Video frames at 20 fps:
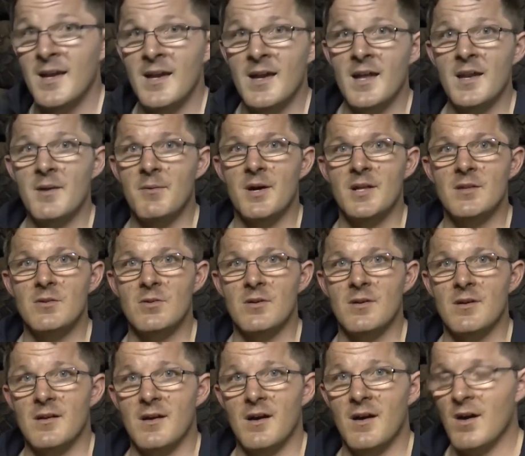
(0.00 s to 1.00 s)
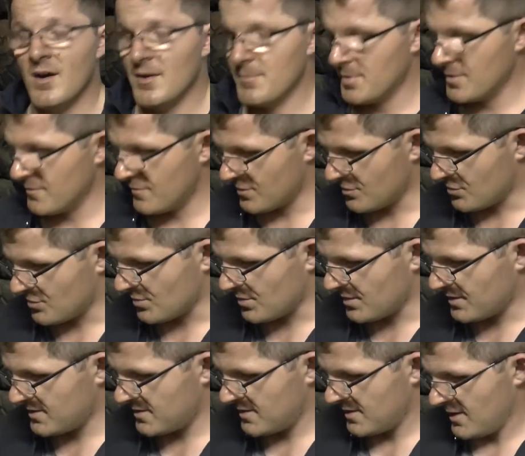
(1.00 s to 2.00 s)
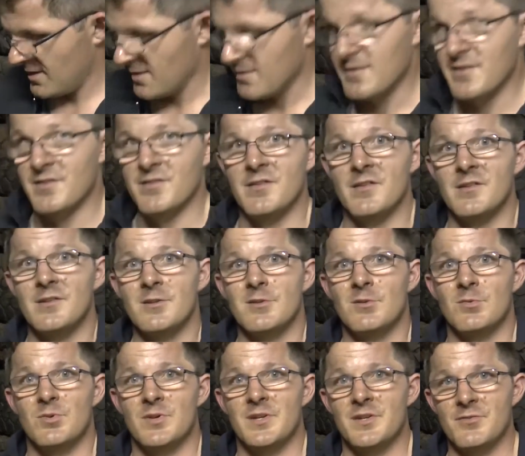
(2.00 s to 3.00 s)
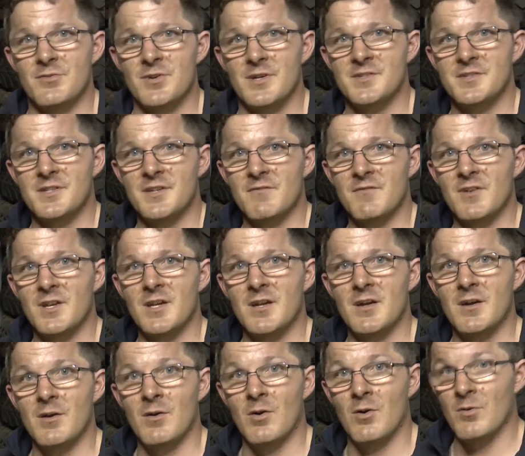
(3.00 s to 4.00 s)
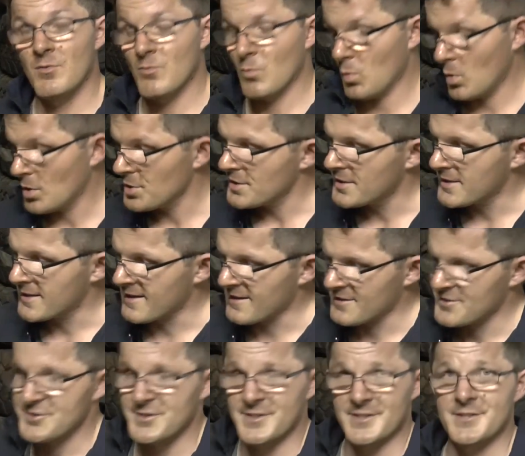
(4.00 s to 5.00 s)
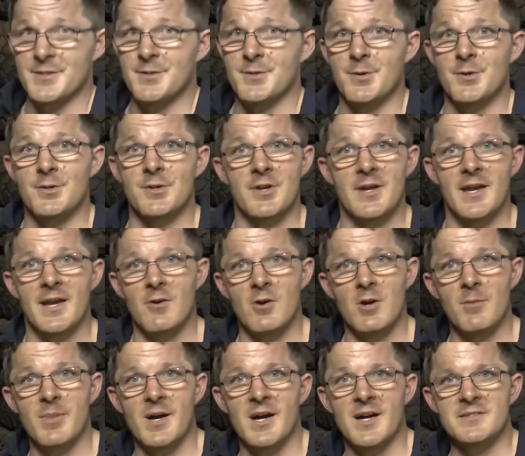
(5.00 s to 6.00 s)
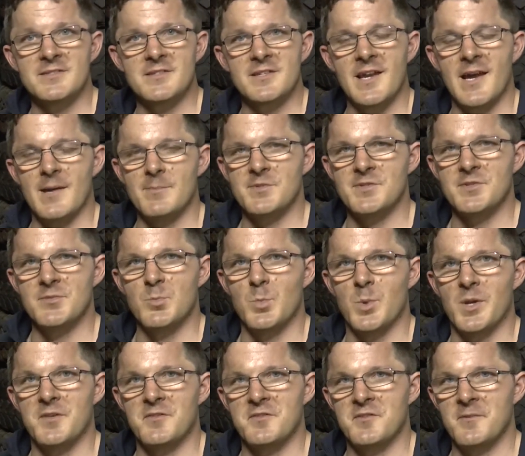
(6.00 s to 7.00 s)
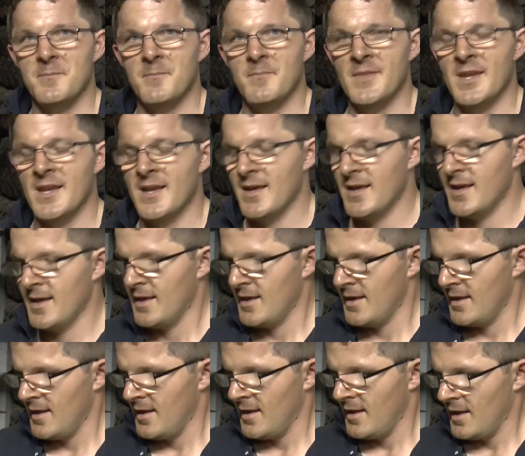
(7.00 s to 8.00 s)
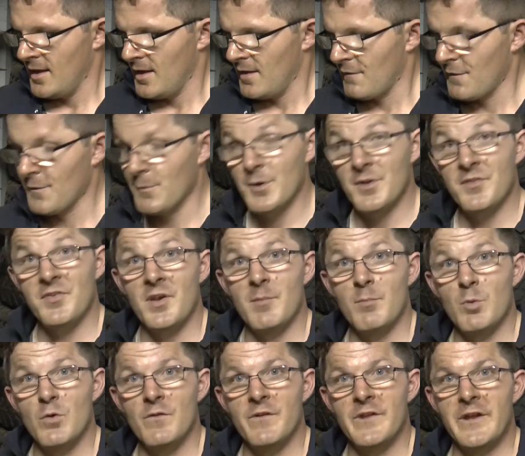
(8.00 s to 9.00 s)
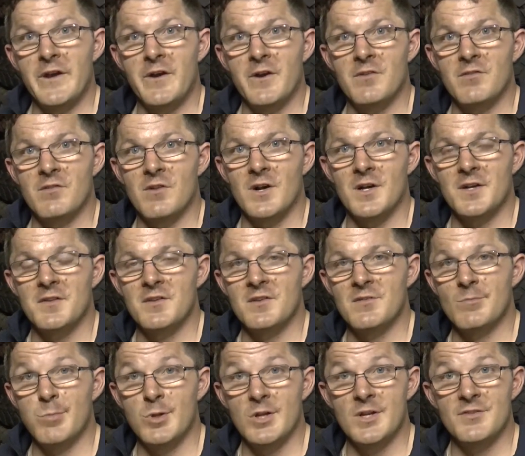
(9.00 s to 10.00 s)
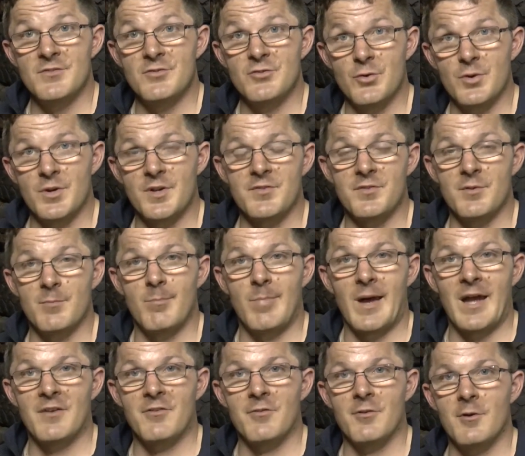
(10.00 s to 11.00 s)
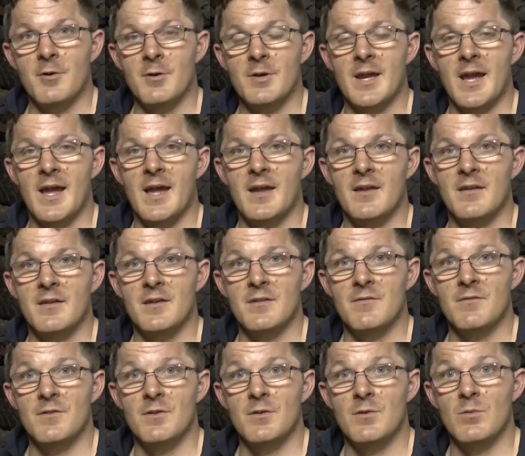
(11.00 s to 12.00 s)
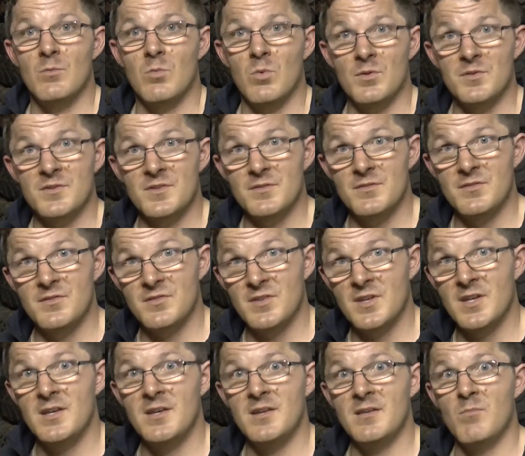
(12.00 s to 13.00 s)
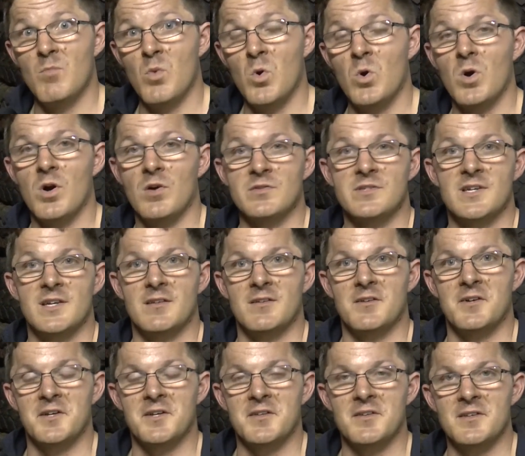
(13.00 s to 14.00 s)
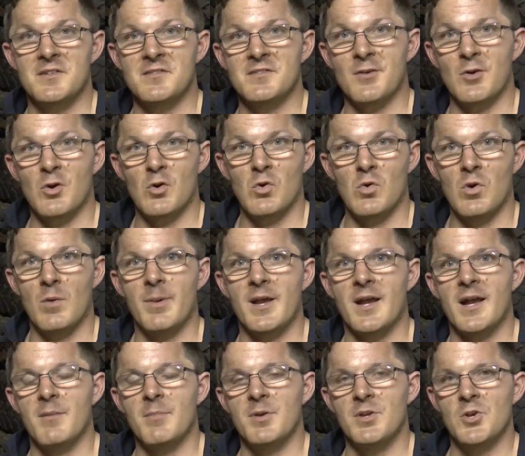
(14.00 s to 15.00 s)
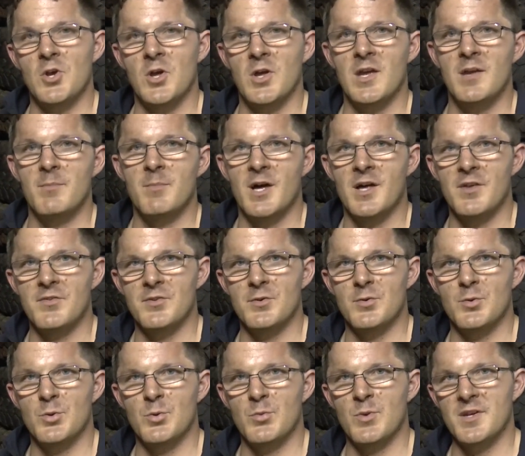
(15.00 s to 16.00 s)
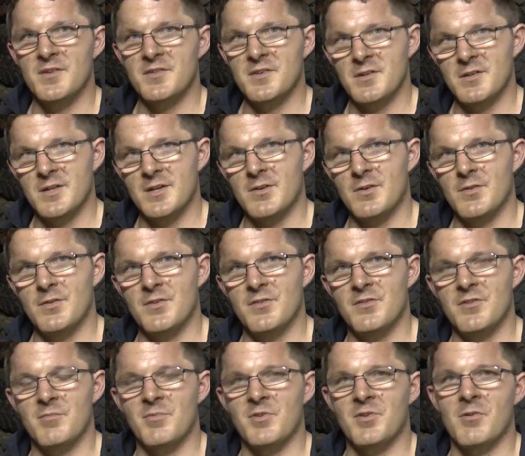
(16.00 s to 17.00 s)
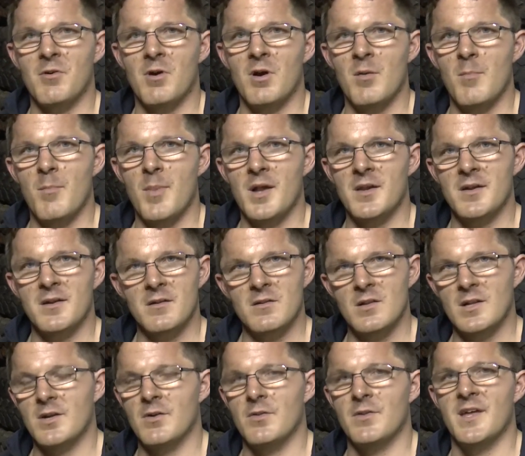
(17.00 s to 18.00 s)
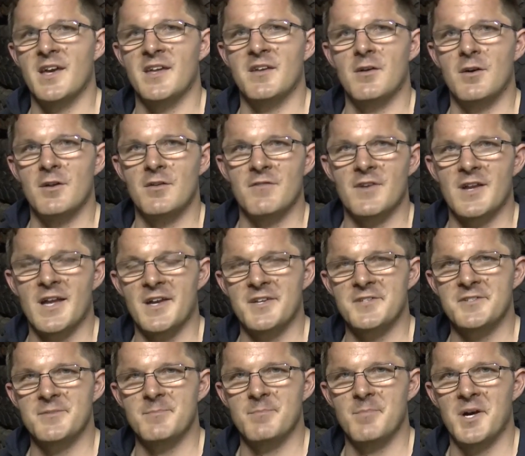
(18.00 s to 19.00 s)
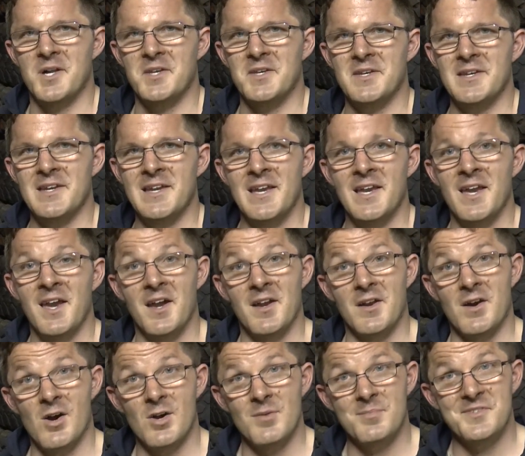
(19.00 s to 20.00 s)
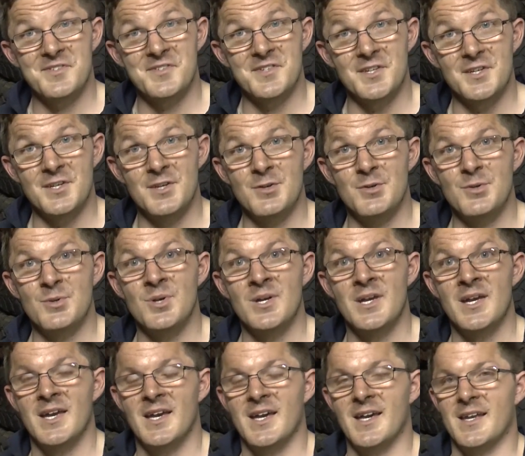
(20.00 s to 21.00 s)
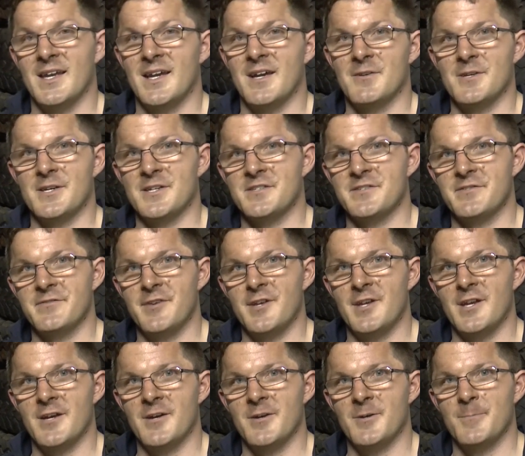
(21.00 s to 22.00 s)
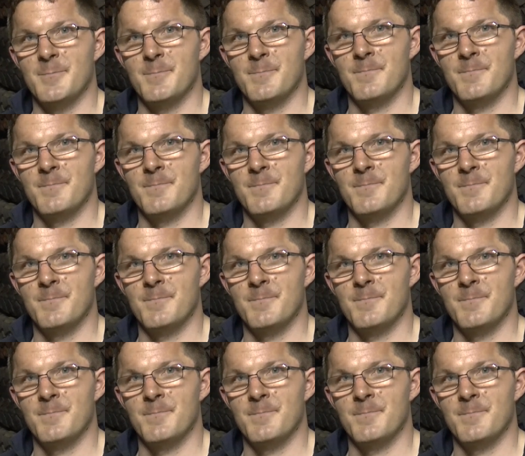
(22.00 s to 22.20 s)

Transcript: Anyway, look, I hope you've enjoyed this little interesting video on what you can actually do on your Aeroparts Capstan winch. If you want to see more videos like this, please join us on Patreon, and if you want to see more content like this cropping up in your emails and all the rest, click on the subscribe button, click on that notification button, and I hope to see you in our next video.